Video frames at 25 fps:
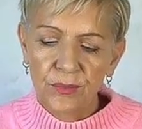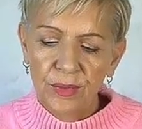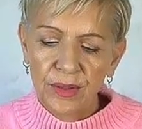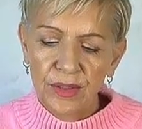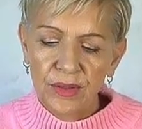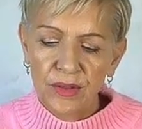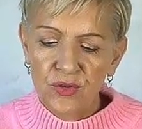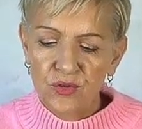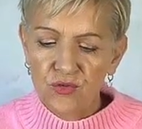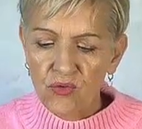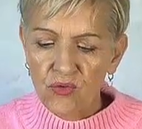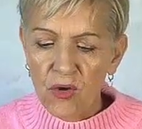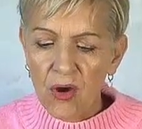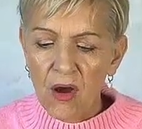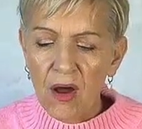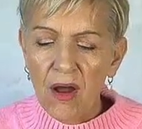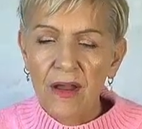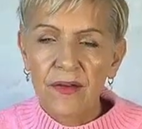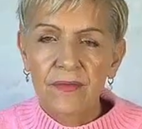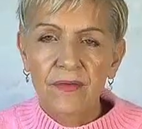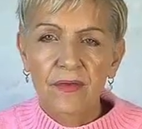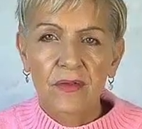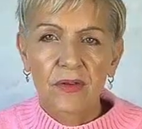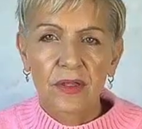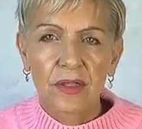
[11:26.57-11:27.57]
be the
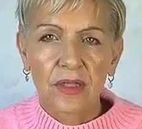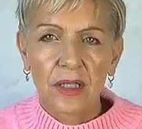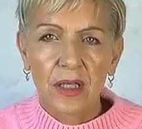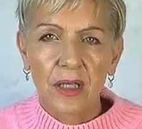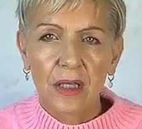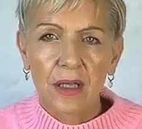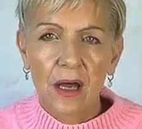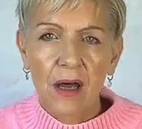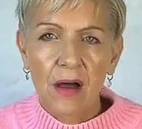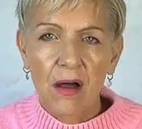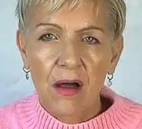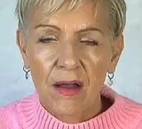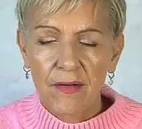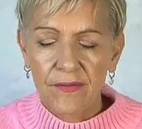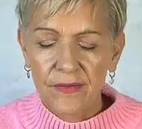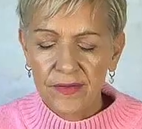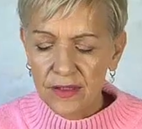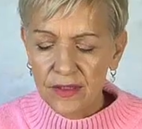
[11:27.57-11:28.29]
driver in your life.